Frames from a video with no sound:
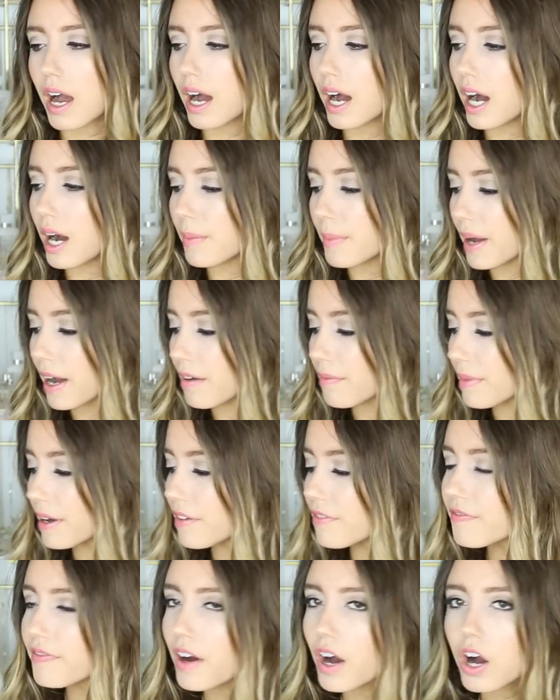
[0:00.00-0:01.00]
um, have
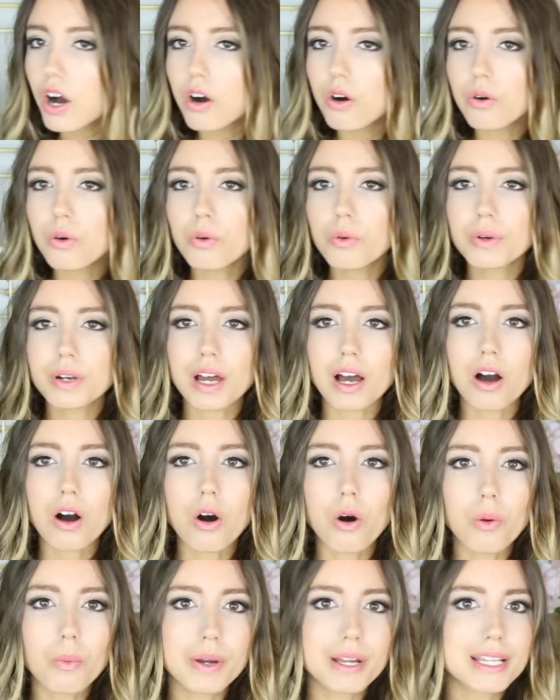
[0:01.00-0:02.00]
my phone.
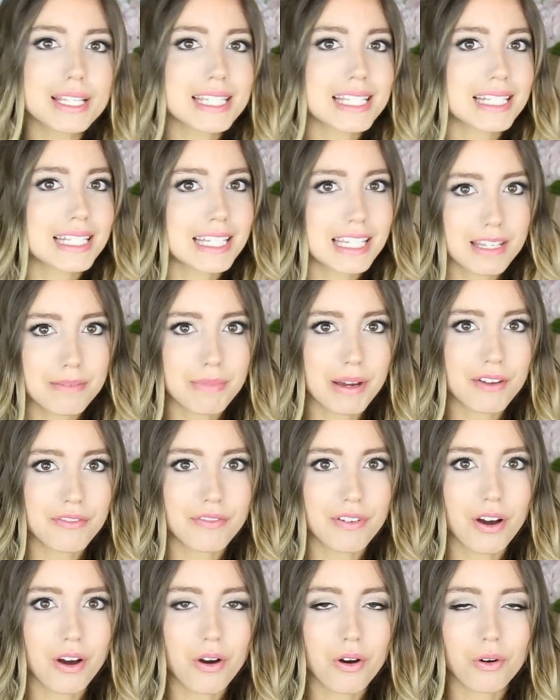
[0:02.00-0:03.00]
Always need my
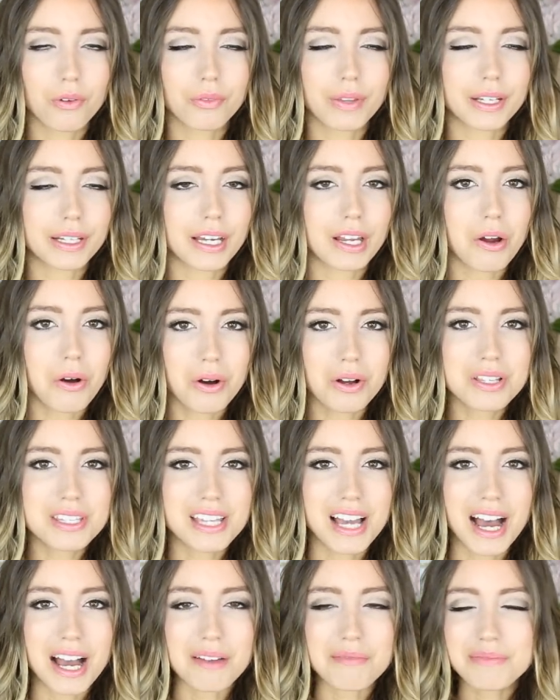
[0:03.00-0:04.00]
phone, like at all
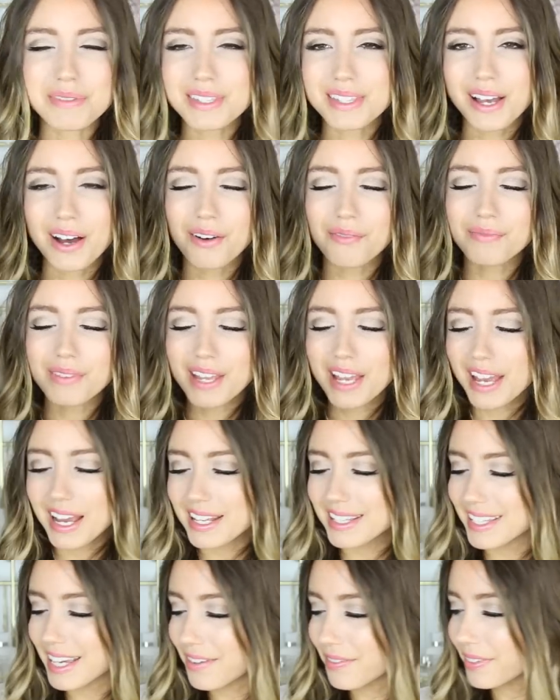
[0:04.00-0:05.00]
times. So,
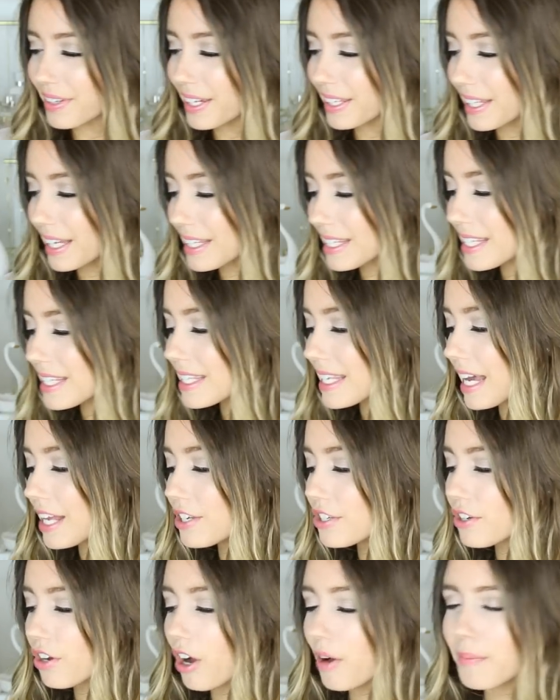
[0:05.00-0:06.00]
definitely that's
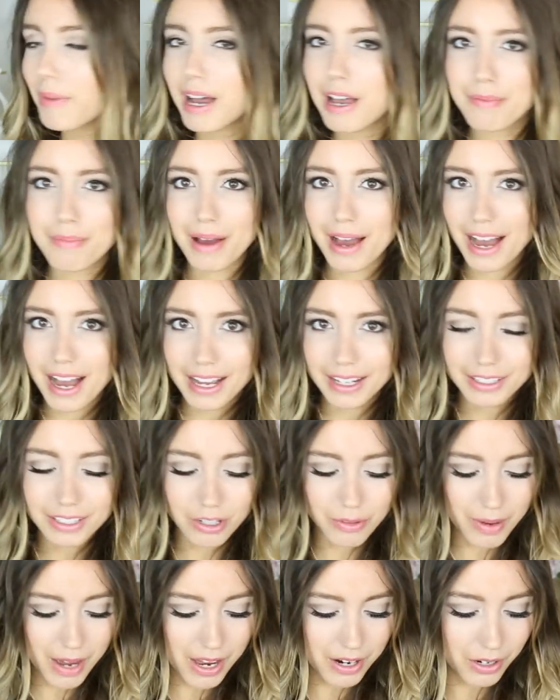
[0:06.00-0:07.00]
essential in my bag,
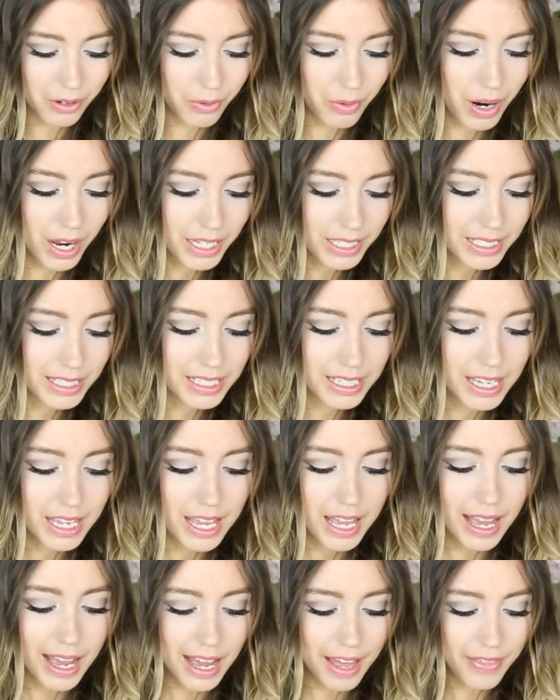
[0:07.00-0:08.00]
no matter what.
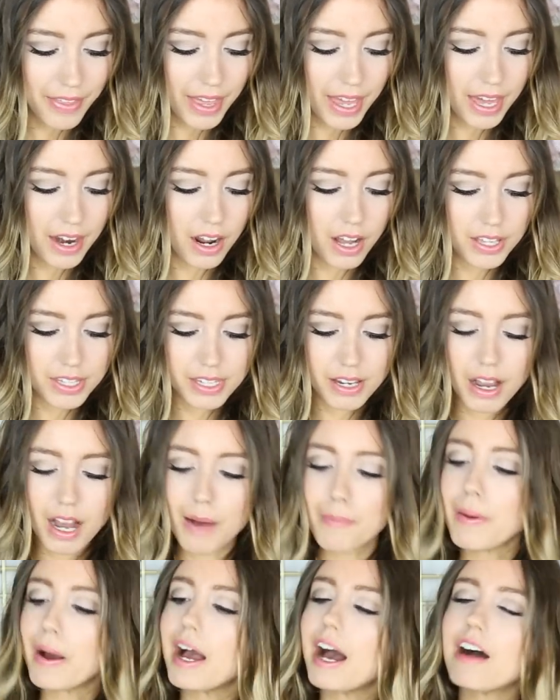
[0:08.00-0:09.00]
And then on
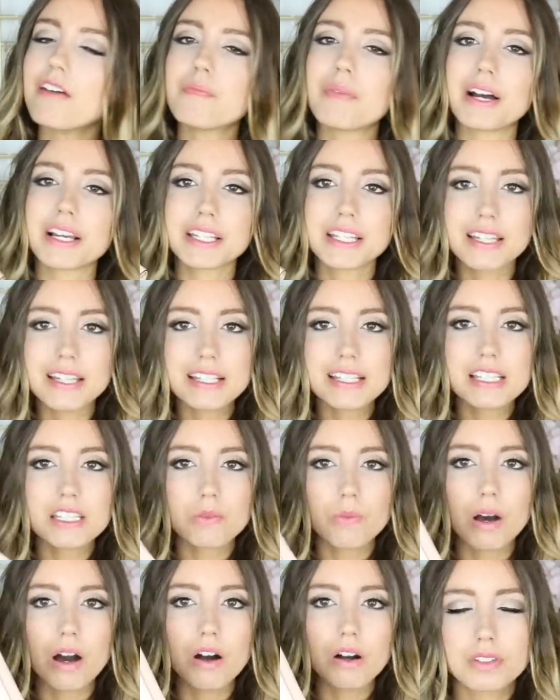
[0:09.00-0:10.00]
top, I have my keys
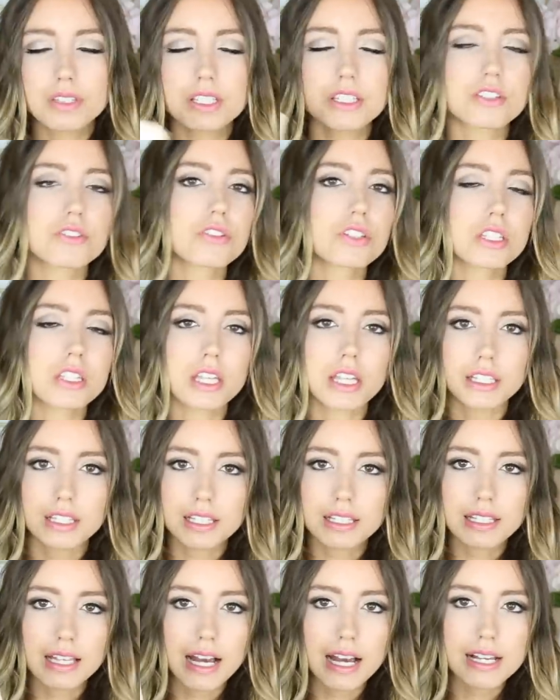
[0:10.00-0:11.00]
as well. This is usually like
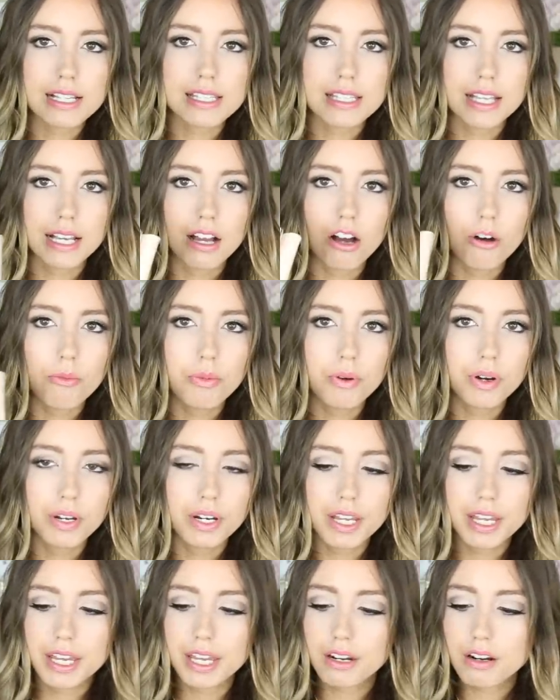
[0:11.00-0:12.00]
the last thing I'll
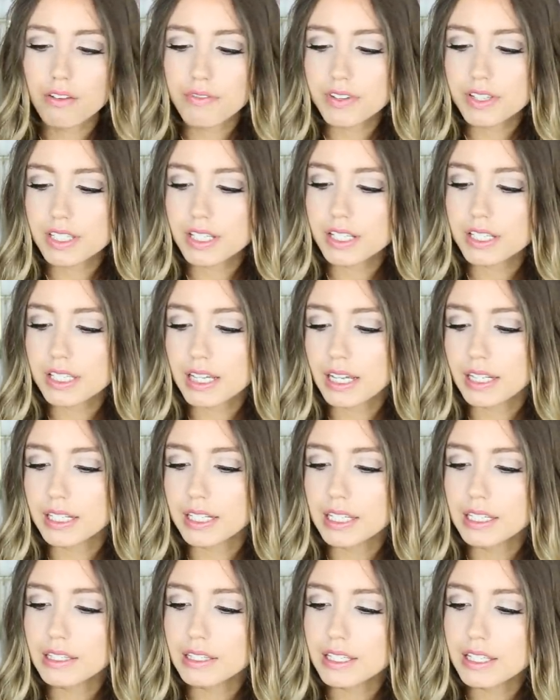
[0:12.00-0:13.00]
put in, obviously, because I
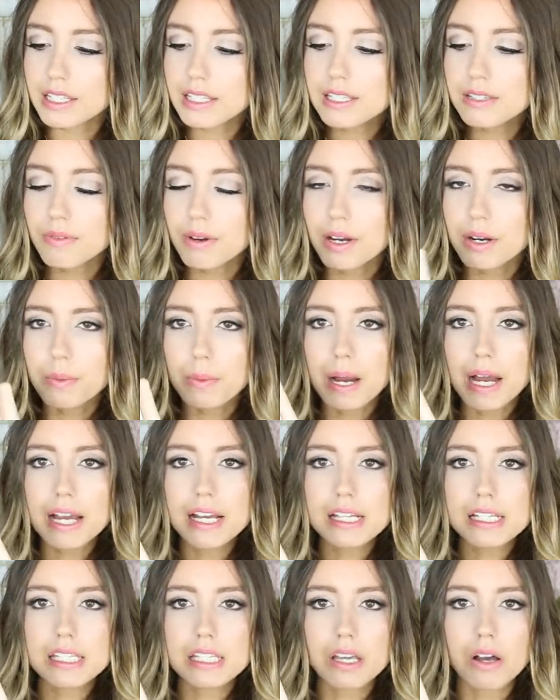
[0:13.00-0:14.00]
need these right
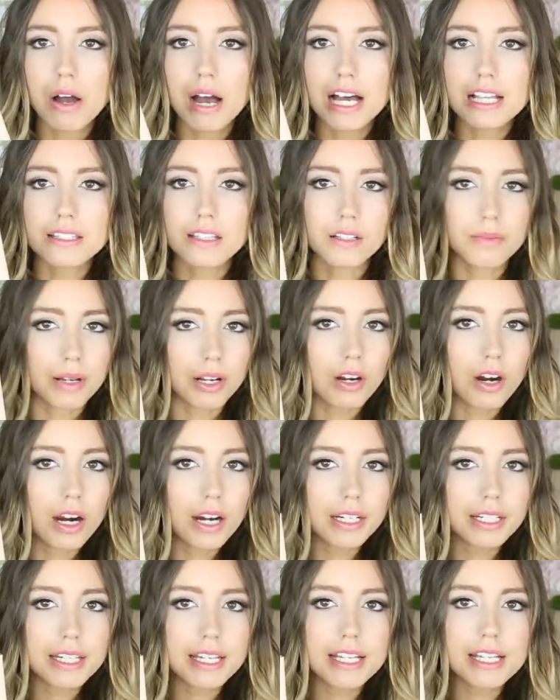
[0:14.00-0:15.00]
away. So, I have like my
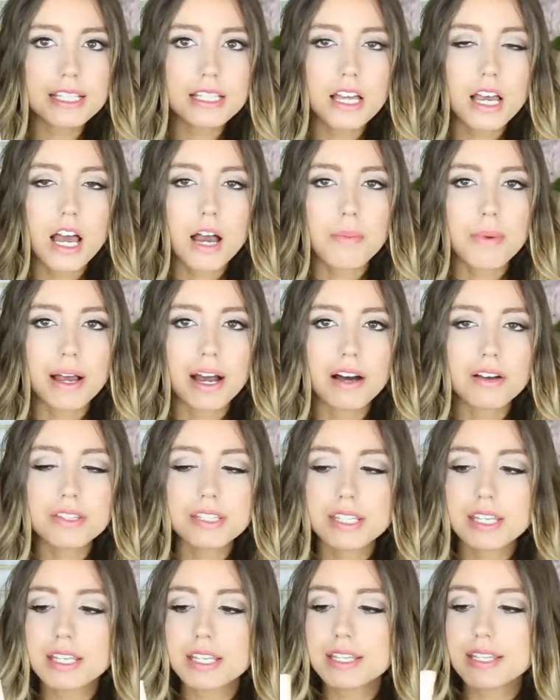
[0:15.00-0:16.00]
car keys, my
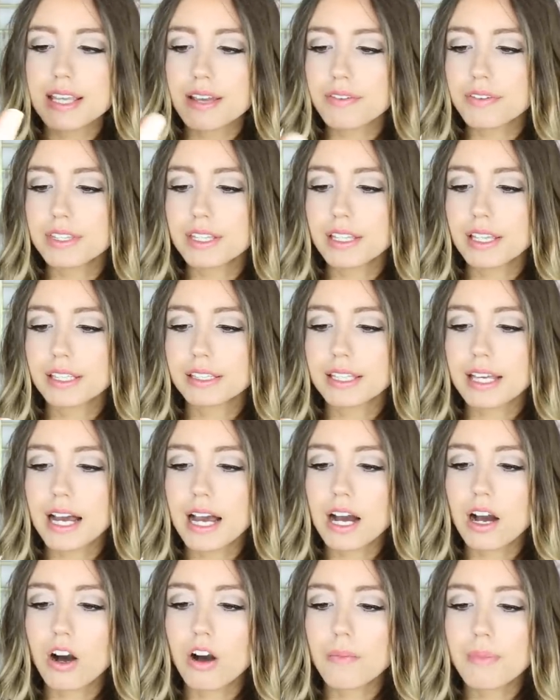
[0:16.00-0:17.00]
house keys, everything like
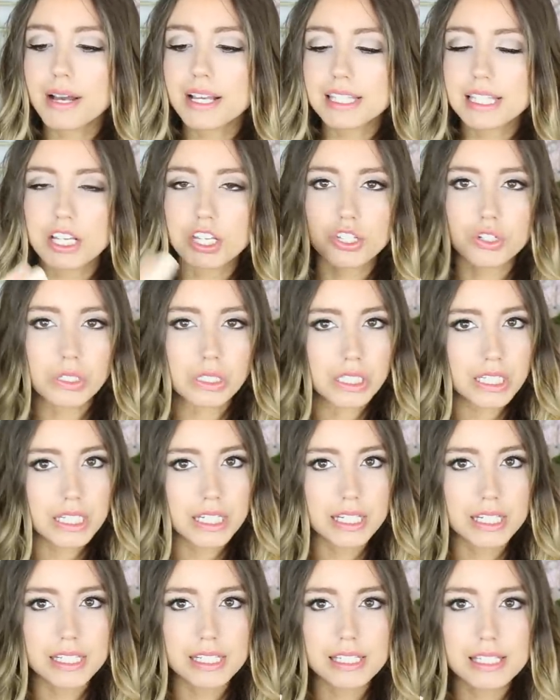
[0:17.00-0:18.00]
that. All my essential
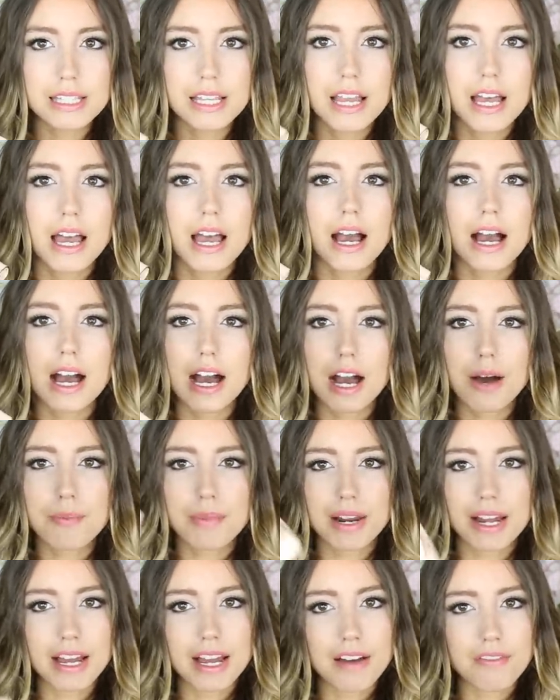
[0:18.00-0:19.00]
keys.
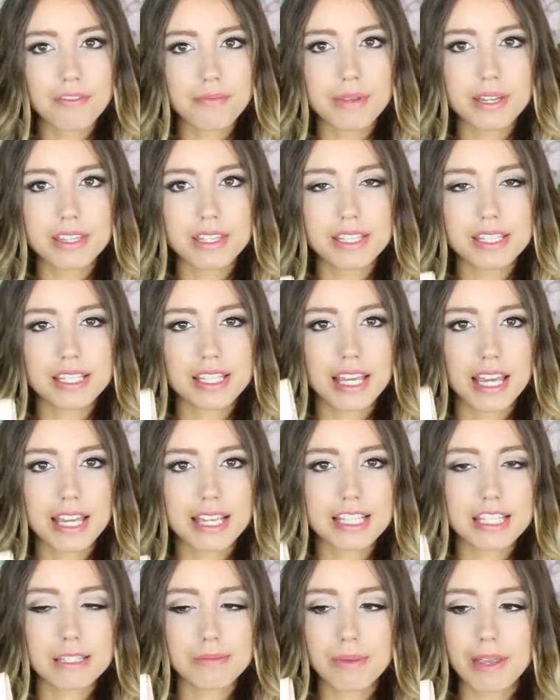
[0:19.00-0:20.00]
Um, I have them in this
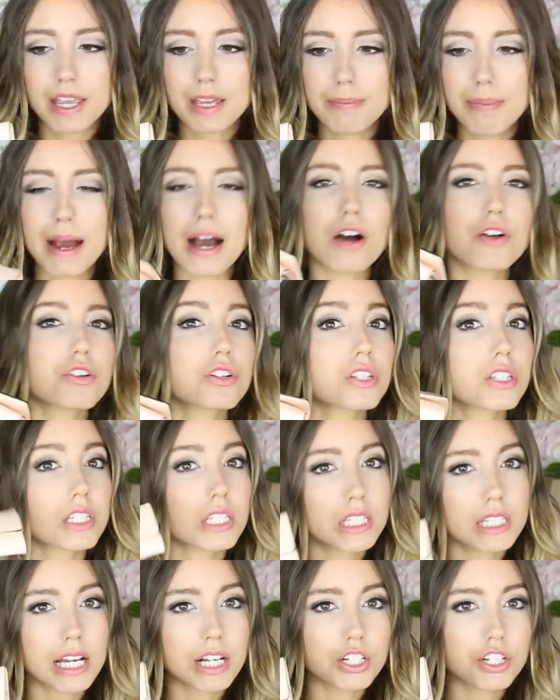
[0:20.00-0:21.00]
Kate Spade pouch.
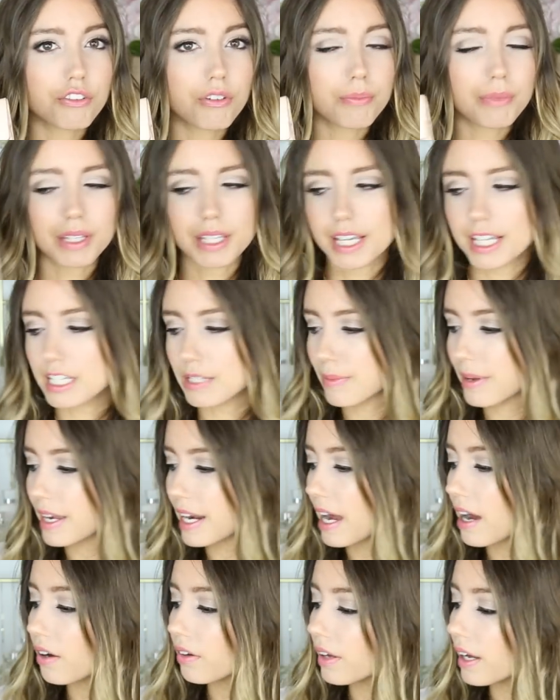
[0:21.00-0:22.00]
This is actually from the Kate
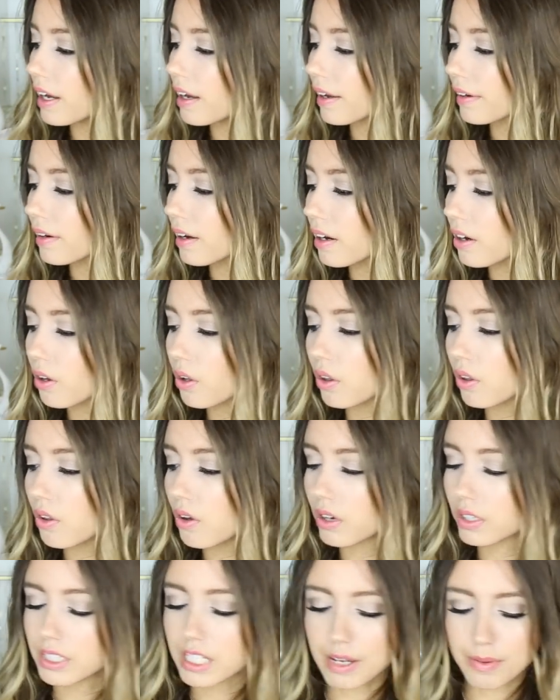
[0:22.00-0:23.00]
Spade outlet. I got it a
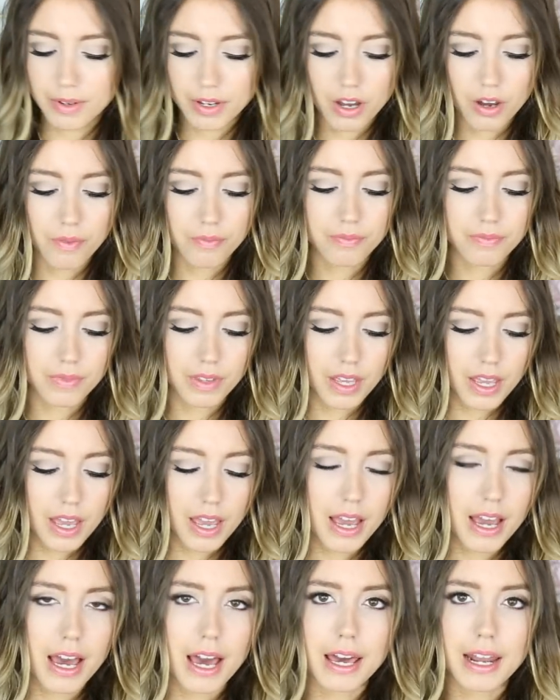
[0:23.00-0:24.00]
long time ago
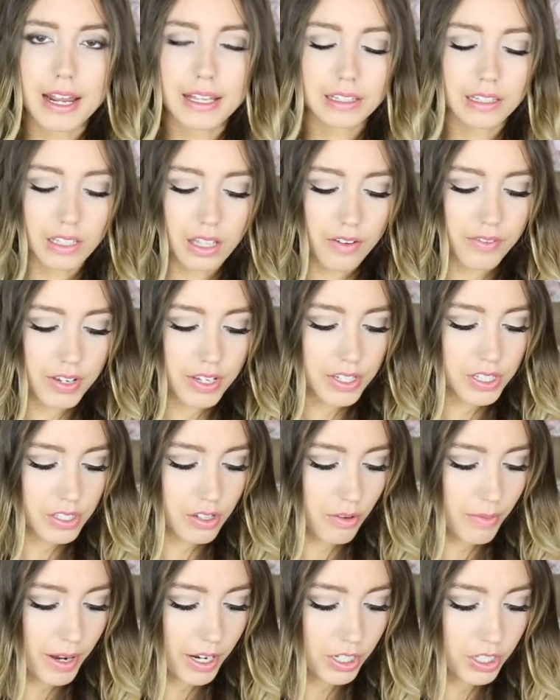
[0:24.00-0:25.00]
and I love it
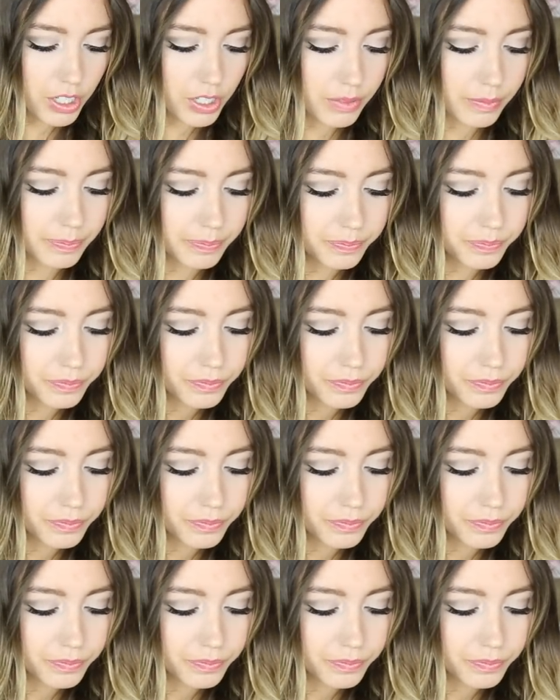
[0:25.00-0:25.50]
so much.